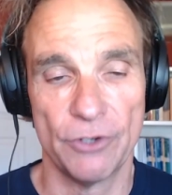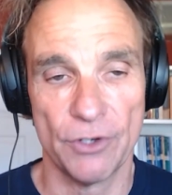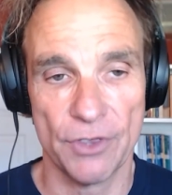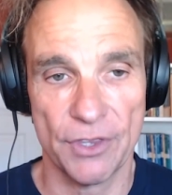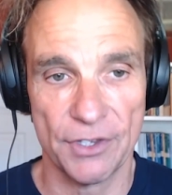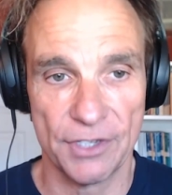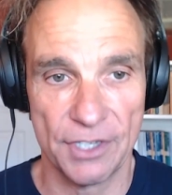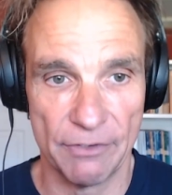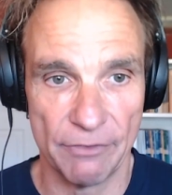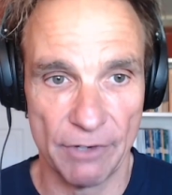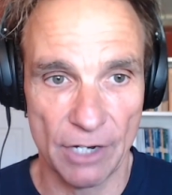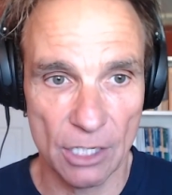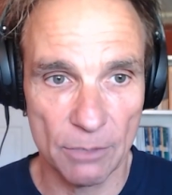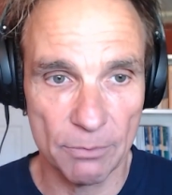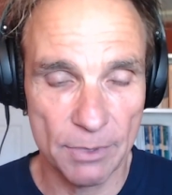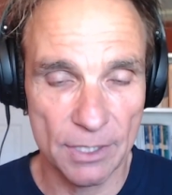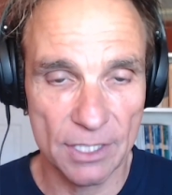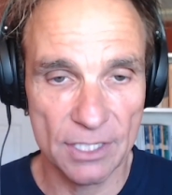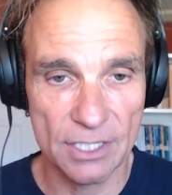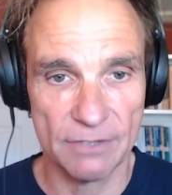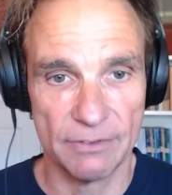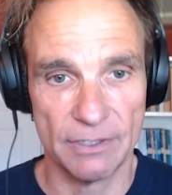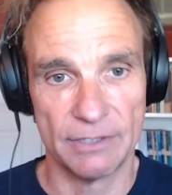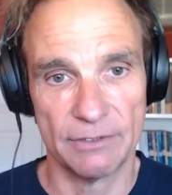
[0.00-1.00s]

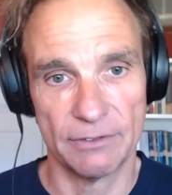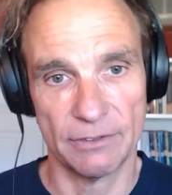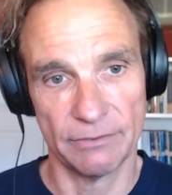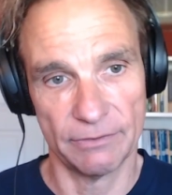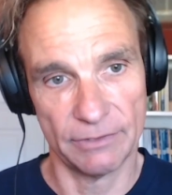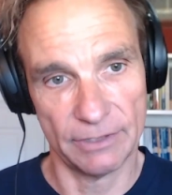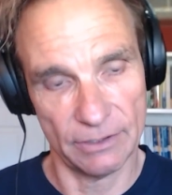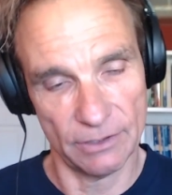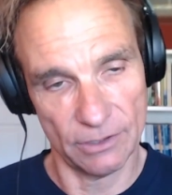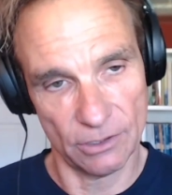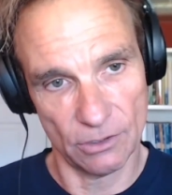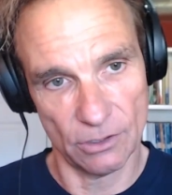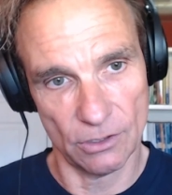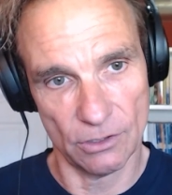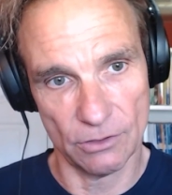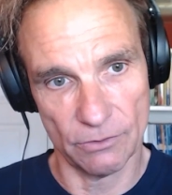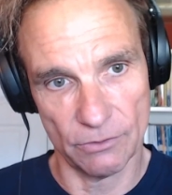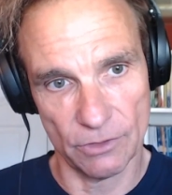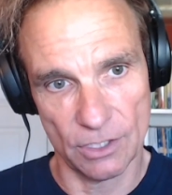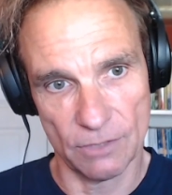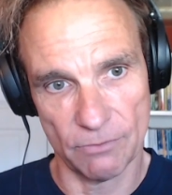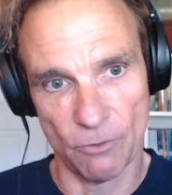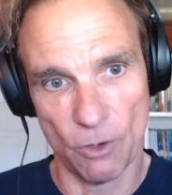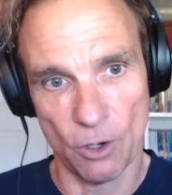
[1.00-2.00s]
developers. That
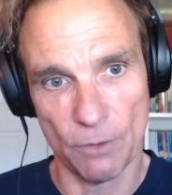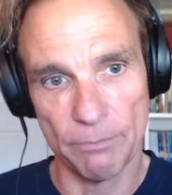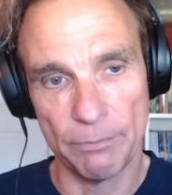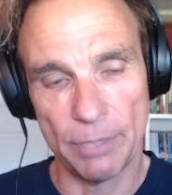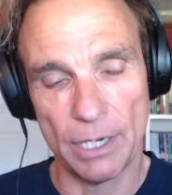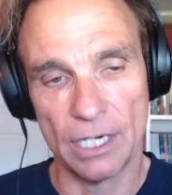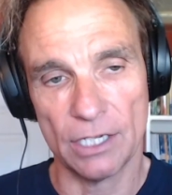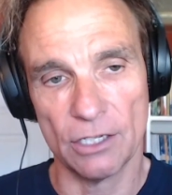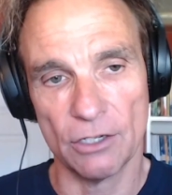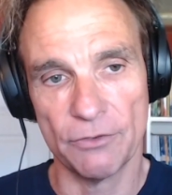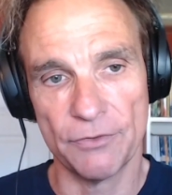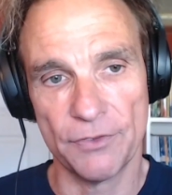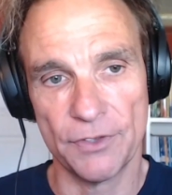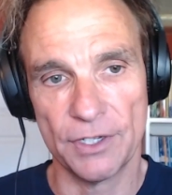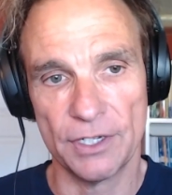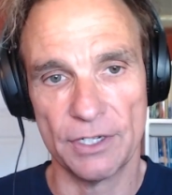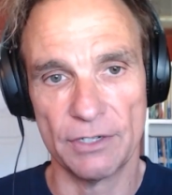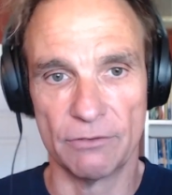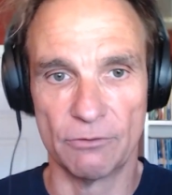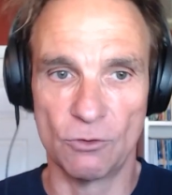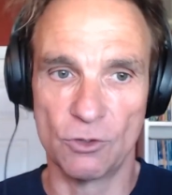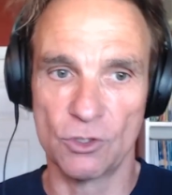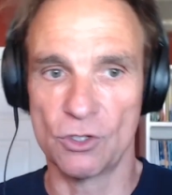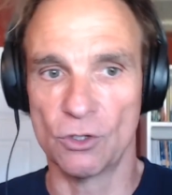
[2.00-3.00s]
is one part of
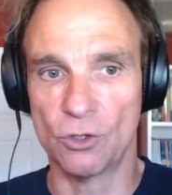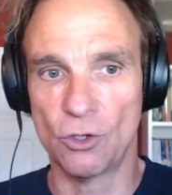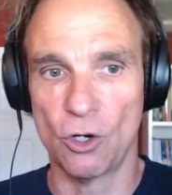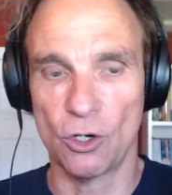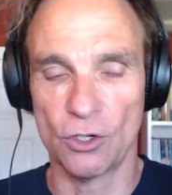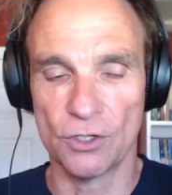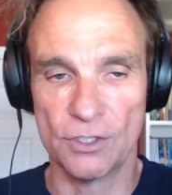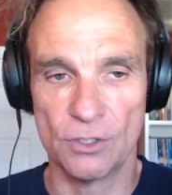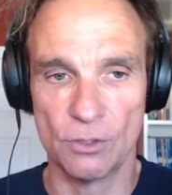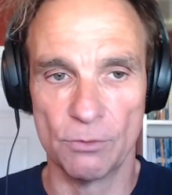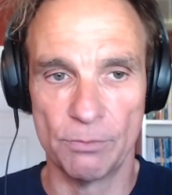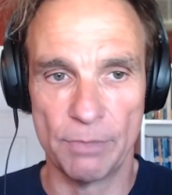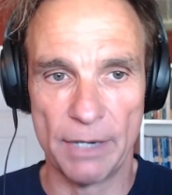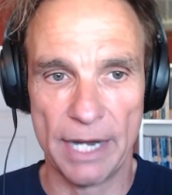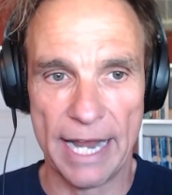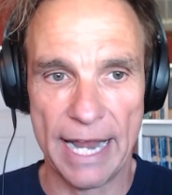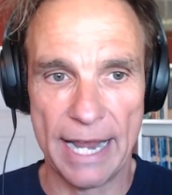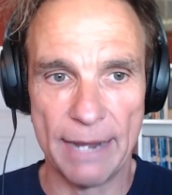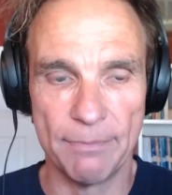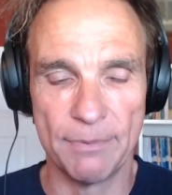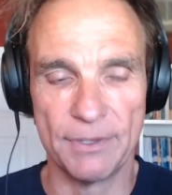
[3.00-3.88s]
the so-called super app.